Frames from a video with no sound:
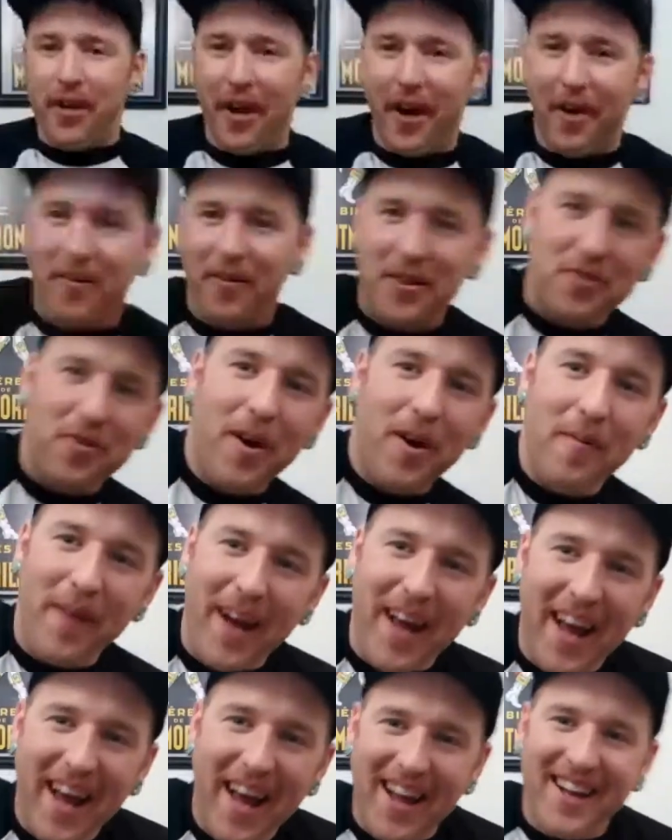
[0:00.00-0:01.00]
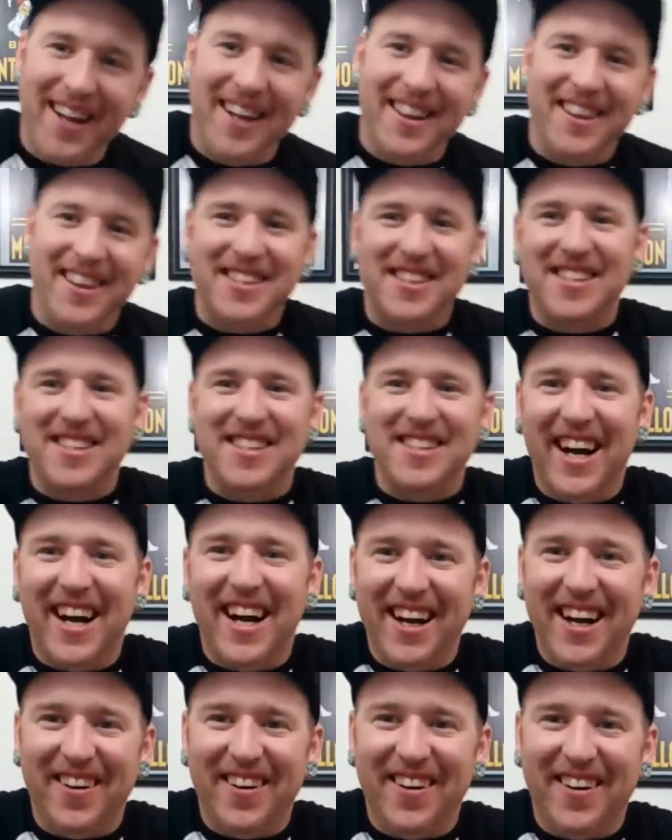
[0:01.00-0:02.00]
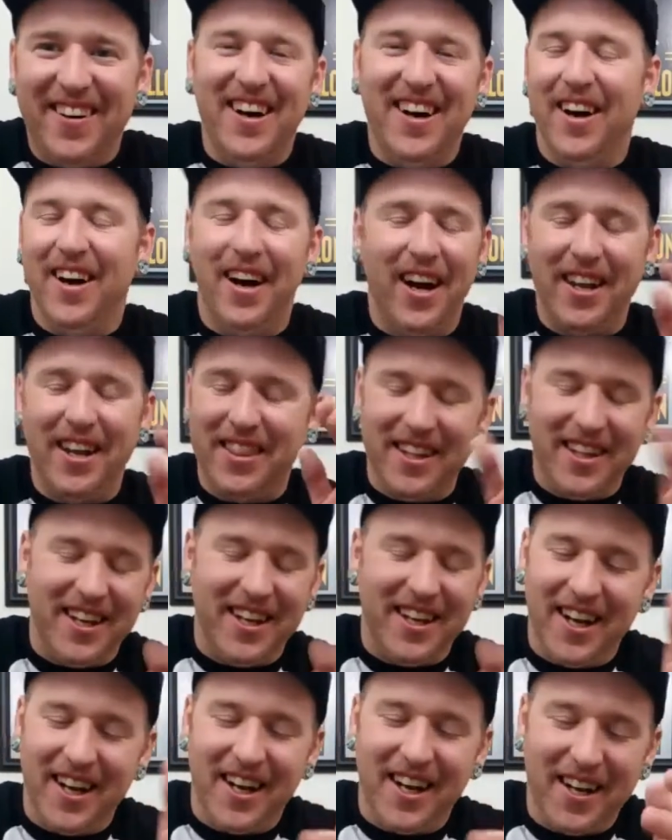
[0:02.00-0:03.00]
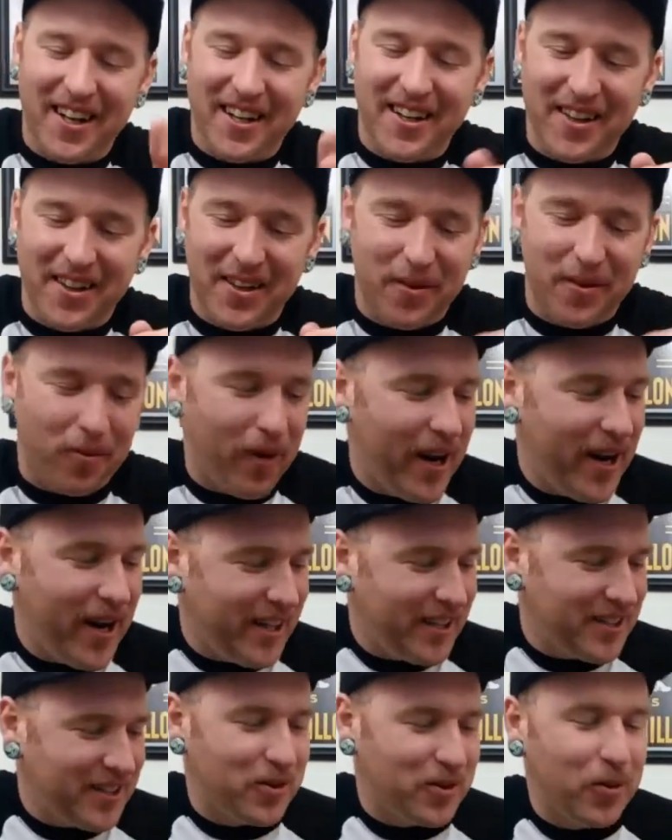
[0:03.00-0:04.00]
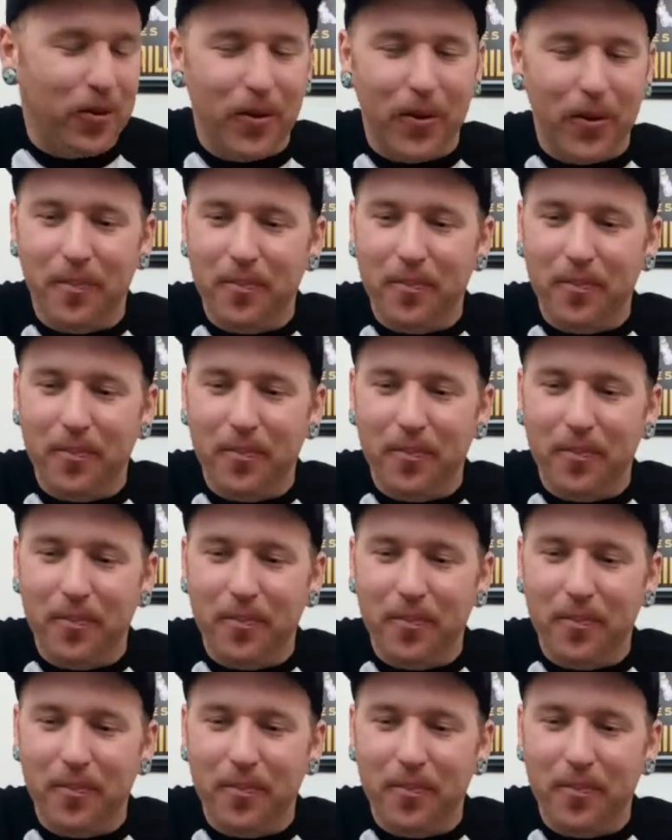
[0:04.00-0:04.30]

gonna try my hand at style or at the rating score.